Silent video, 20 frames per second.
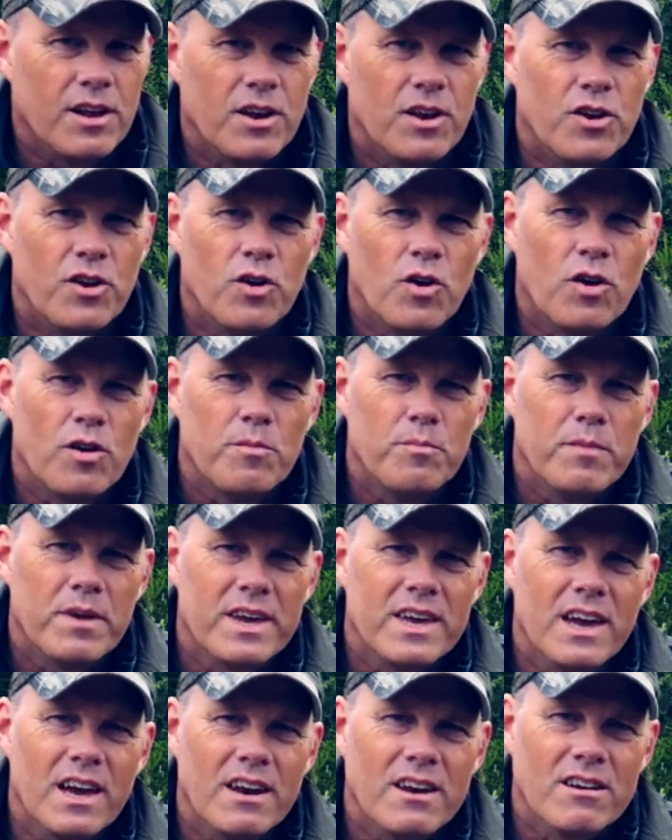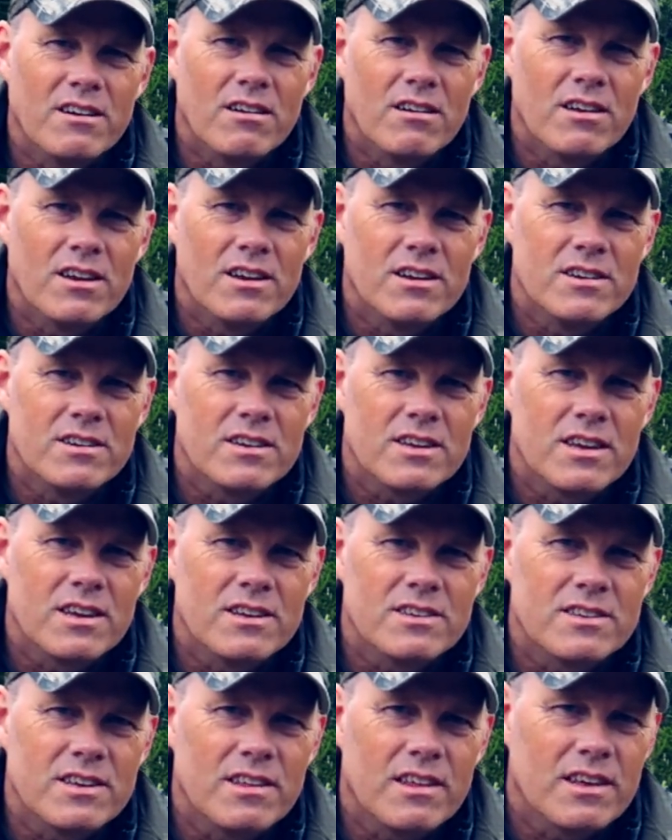non-mechanical. Can
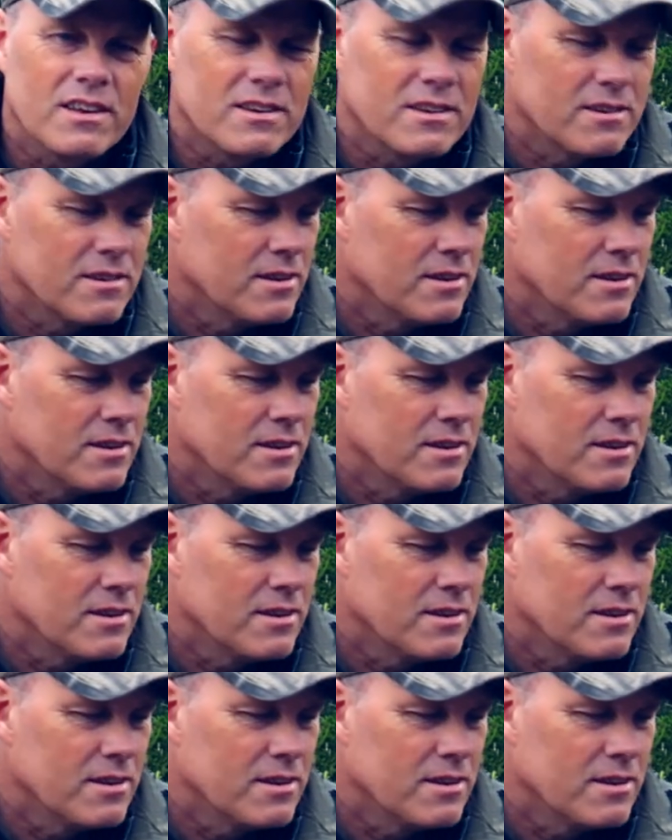I say that?